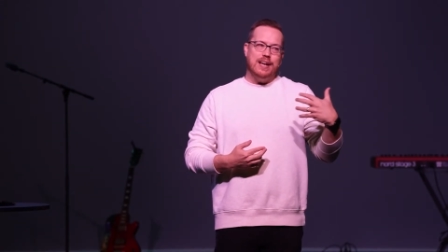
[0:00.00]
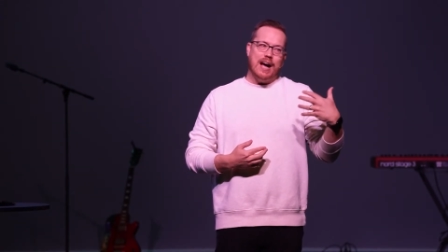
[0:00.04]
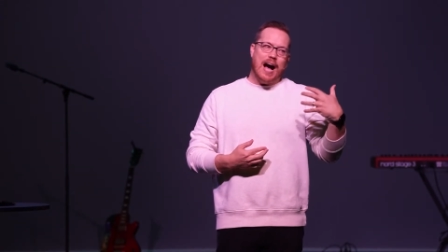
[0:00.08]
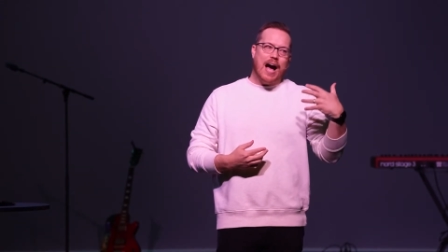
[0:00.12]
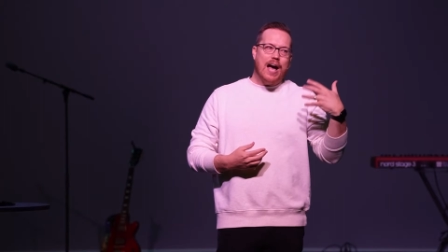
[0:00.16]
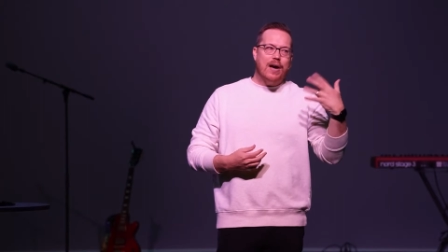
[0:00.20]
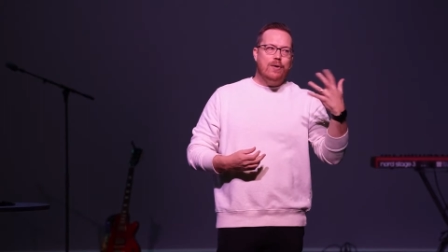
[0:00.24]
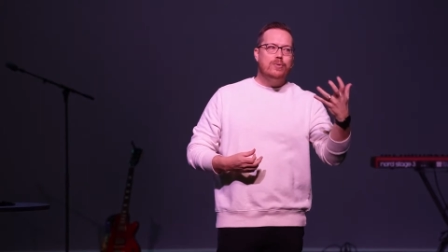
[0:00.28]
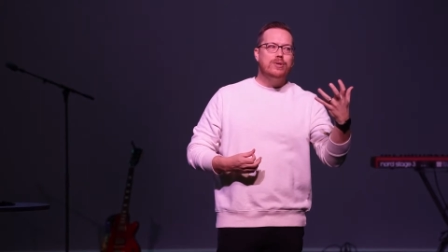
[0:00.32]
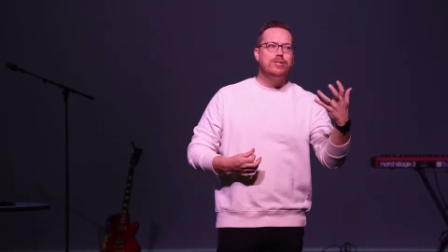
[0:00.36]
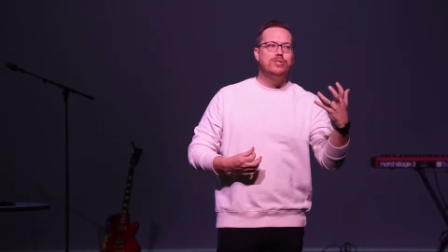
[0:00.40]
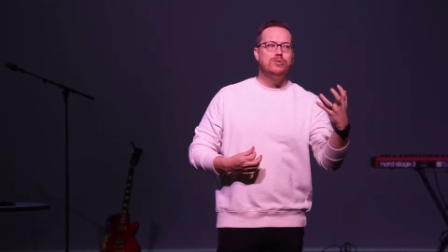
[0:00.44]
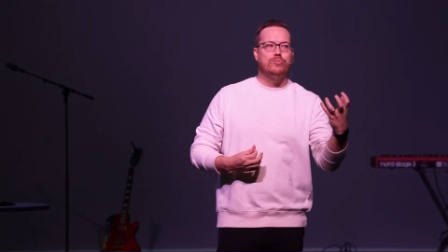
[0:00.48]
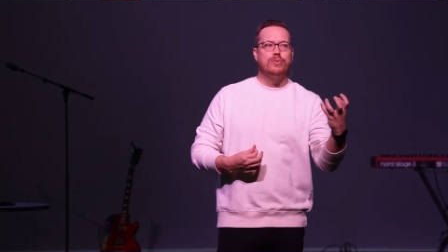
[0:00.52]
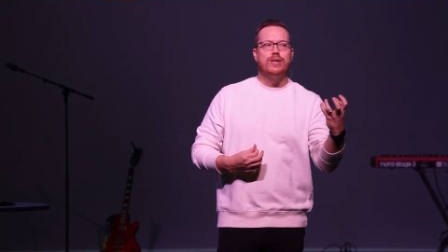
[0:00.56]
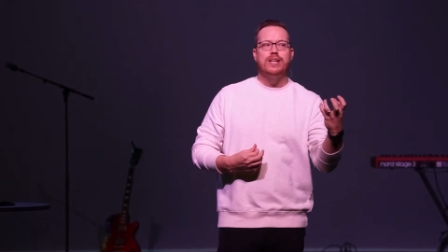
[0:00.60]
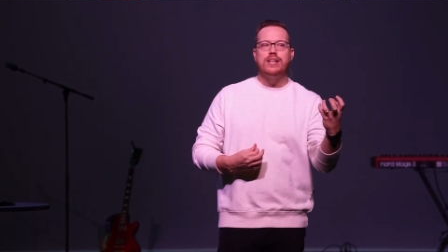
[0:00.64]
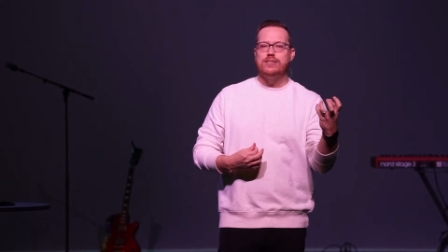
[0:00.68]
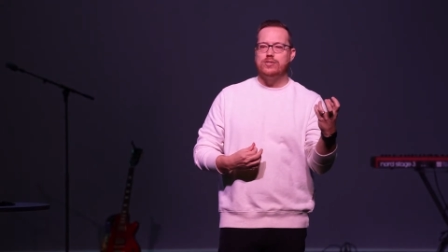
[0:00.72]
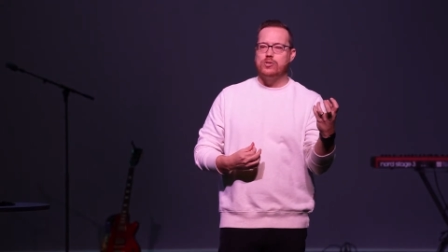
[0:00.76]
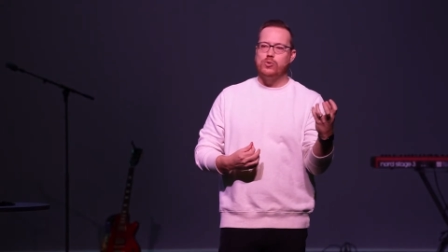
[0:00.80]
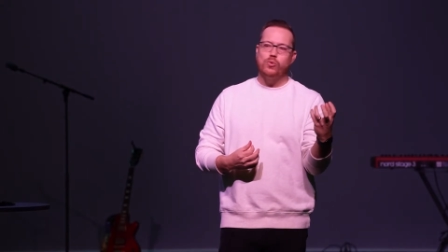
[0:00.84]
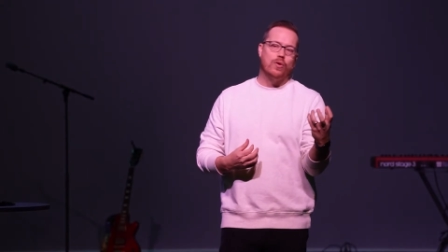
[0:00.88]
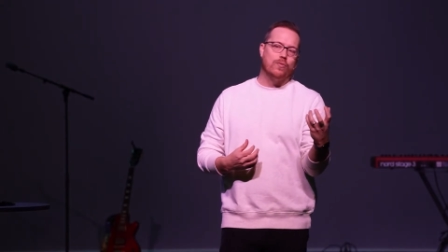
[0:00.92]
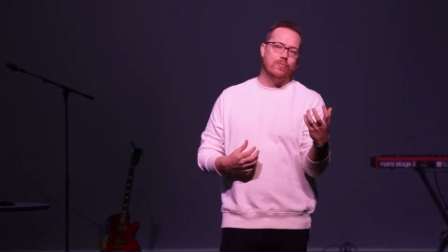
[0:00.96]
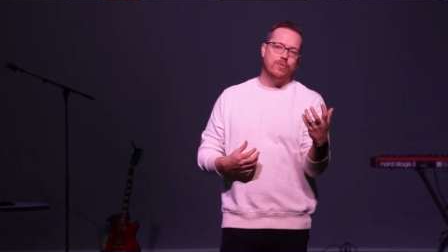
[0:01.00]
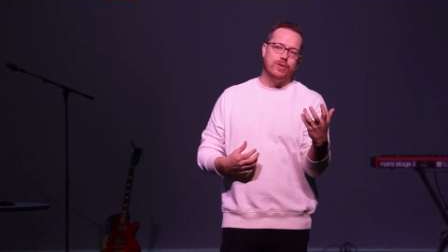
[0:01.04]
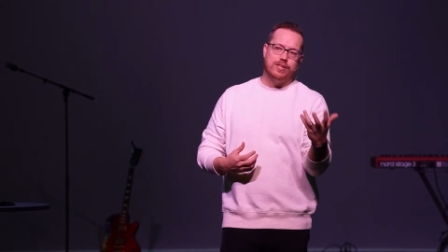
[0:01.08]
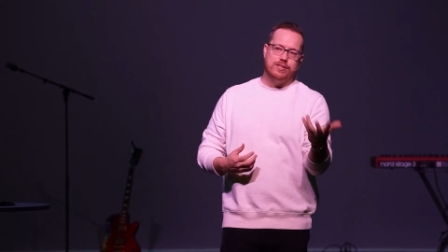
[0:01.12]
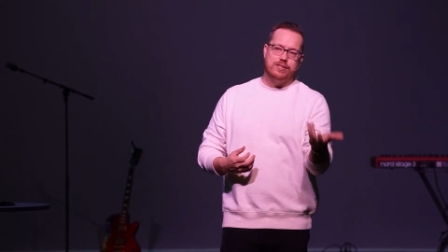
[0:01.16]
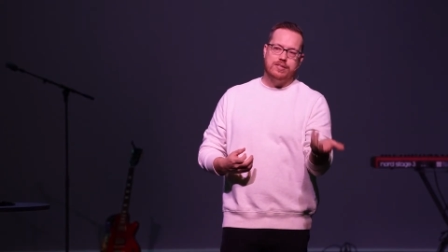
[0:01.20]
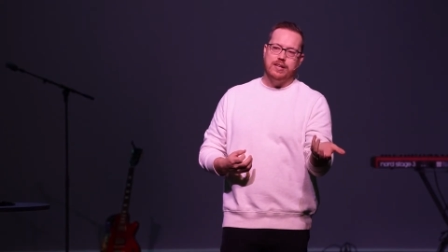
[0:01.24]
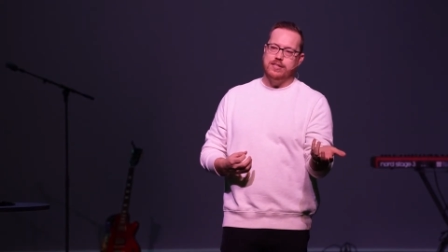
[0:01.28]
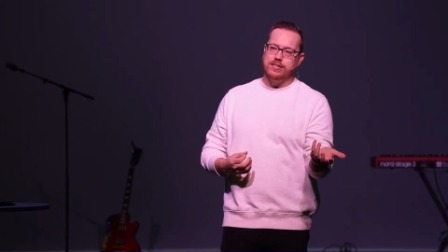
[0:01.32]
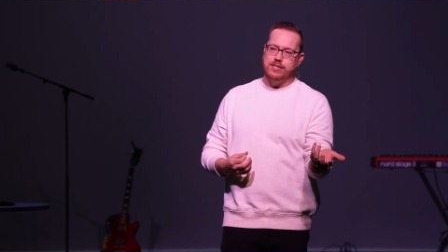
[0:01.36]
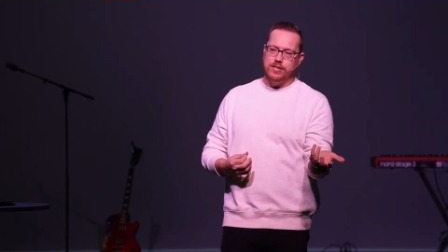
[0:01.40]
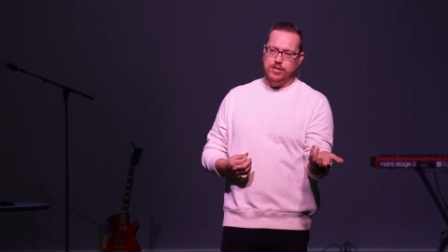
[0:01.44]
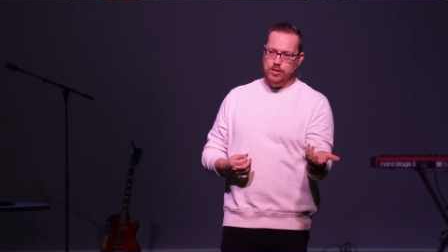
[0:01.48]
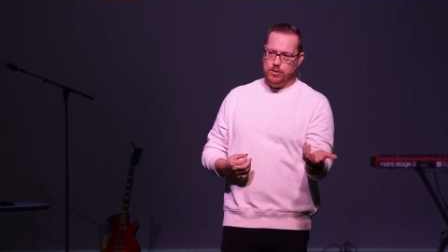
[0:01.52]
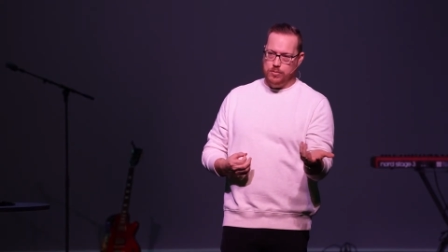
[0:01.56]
I always read it sort of with a sense of